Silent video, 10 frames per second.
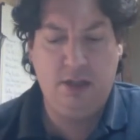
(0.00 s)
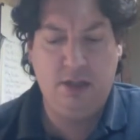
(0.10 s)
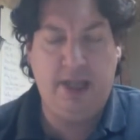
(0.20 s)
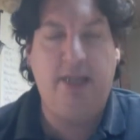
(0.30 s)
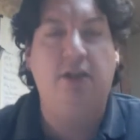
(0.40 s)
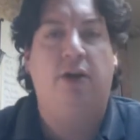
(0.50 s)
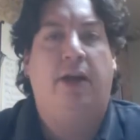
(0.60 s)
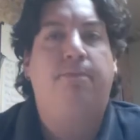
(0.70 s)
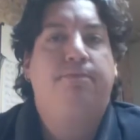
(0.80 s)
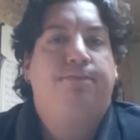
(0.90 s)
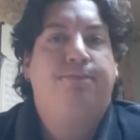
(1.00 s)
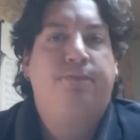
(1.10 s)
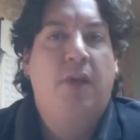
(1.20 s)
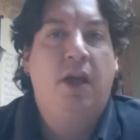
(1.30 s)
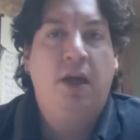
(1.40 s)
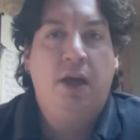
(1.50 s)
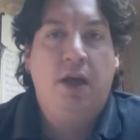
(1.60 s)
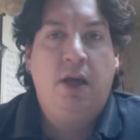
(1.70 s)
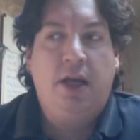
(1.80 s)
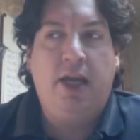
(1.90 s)
E-learning.
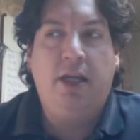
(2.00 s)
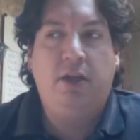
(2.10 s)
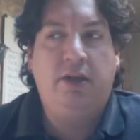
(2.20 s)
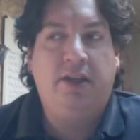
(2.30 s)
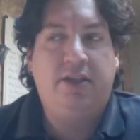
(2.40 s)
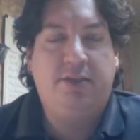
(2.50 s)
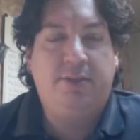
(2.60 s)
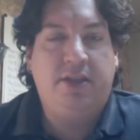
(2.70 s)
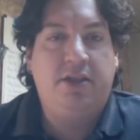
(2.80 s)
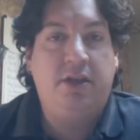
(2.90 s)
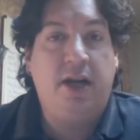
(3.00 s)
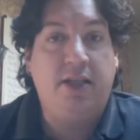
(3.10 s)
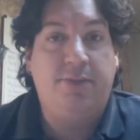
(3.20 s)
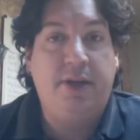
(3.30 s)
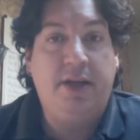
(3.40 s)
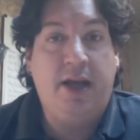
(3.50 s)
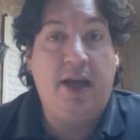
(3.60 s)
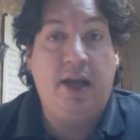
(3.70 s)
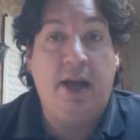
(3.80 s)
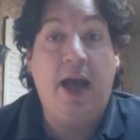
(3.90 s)
E-learning this semester has been
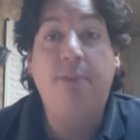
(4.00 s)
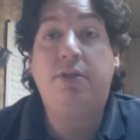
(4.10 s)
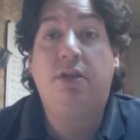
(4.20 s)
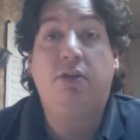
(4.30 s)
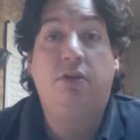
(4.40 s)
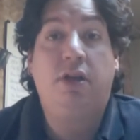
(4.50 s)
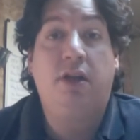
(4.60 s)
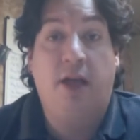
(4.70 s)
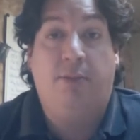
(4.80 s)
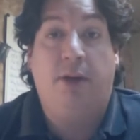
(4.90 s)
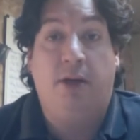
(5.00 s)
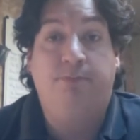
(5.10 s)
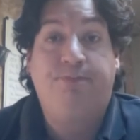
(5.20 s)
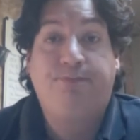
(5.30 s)
an absolute nightmare.